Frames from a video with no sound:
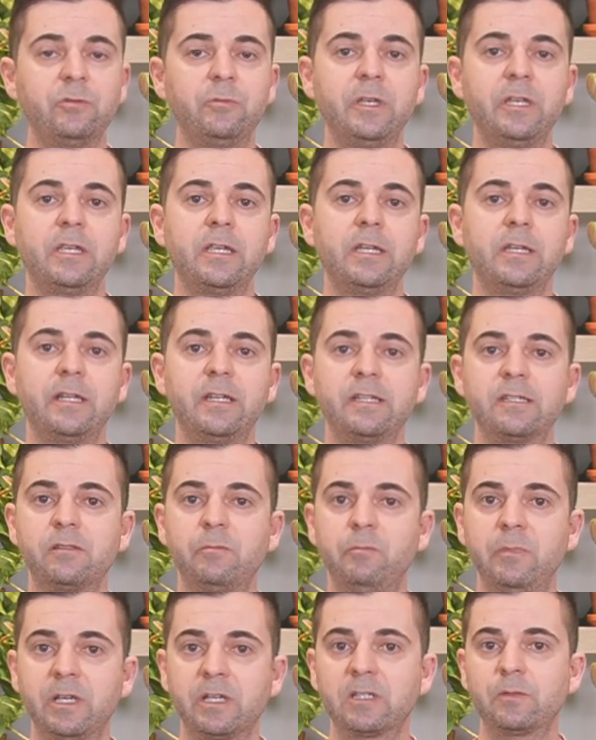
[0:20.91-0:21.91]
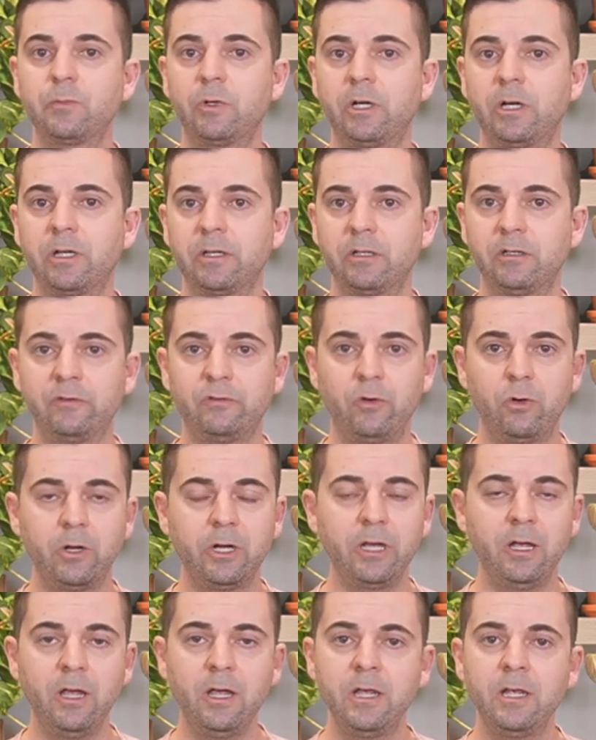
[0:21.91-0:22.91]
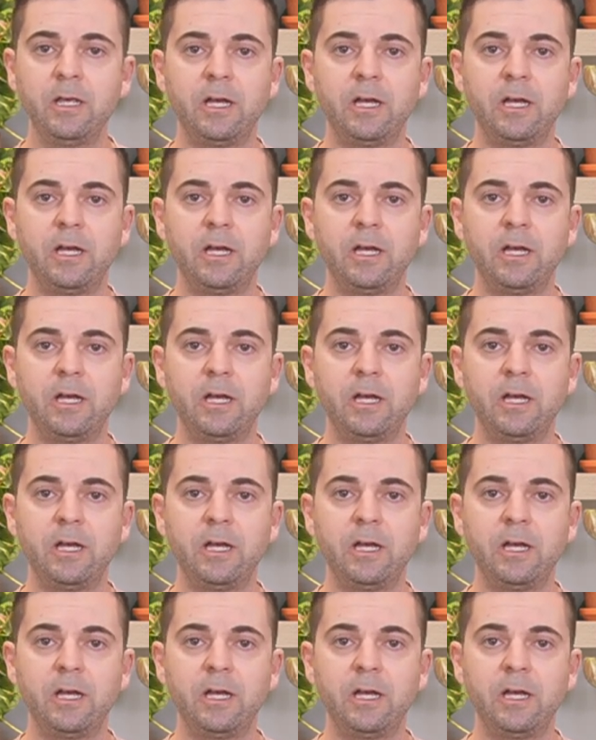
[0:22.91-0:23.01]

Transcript: to make a nice mixed pot of Hoya.